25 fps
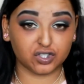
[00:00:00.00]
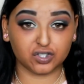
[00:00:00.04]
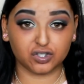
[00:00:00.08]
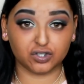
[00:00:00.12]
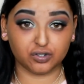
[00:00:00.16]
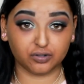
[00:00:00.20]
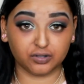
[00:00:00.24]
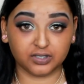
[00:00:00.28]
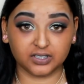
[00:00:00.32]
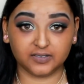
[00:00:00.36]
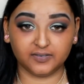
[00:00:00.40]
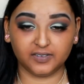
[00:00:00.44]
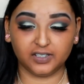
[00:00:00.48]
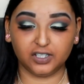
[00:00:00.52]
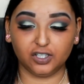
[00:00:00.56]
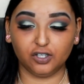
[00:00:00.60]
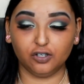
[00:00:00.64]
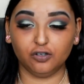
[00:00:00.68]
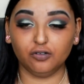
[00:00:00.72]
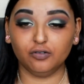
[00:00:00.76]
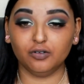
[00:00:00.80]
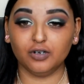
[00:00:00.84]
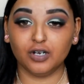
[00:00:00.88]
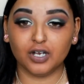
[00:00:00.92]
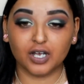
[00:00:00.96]
do this
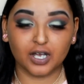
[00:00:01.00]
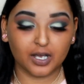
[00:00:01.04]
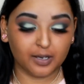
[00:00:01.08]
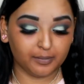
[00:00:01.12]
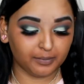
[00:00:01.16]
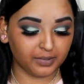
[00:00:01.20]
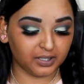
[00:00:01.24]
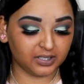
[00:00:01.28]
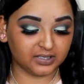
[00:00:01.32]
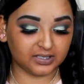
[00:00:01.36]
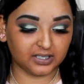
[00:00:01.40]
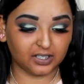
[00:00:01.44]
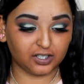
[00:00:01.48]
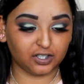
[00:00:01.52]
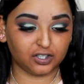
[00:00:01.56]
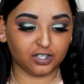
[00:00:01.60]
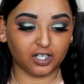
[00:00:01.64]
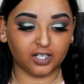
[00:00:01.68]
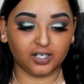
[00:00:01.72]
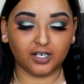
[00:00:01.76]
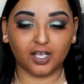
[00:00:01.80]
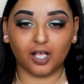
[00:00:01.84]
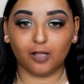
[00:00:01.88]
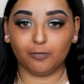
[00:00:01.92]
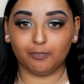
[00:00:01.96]
video because I could not
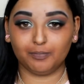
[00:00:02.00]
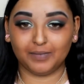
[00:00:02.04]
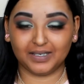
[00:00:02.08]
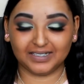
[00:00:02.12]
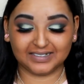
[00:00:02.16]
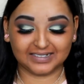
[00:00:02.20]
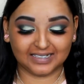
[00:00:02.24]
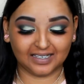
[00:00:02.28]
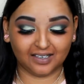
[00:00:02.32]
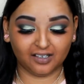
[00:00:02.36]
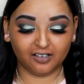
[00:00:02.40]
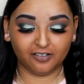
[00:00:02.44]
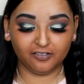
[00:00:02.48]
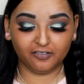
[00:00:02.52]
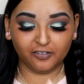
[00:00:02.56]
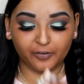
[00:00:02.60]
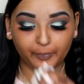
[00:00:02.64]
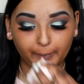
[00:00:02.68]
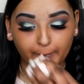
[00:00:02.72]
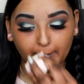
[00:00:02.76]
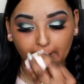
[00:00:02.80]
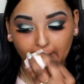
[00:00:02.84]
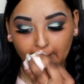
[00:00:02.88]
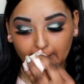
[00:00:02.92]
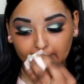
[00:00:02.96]
help myself
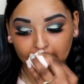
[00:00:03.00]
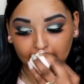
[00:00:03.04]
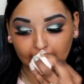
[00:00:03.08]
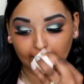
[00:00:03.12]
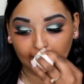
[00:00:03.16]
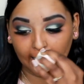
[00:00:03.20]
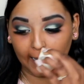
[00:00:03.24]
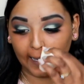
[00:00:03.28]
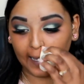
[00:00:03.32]
but